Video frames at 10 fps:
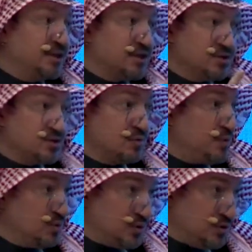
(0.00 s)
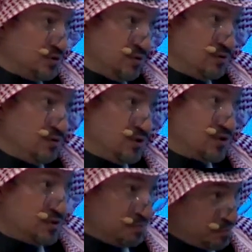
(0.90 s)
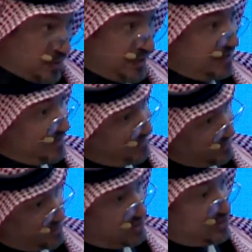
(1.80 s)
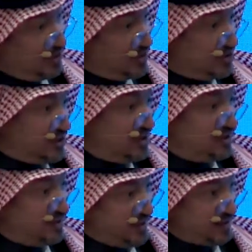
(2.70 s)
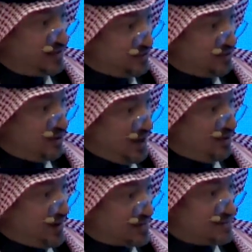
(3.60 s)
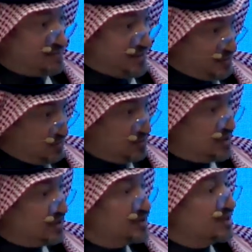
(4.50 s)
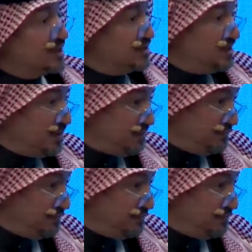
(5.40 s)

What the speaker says: contribute into this, bringing the technology and the know-how aspect to the Kingdom of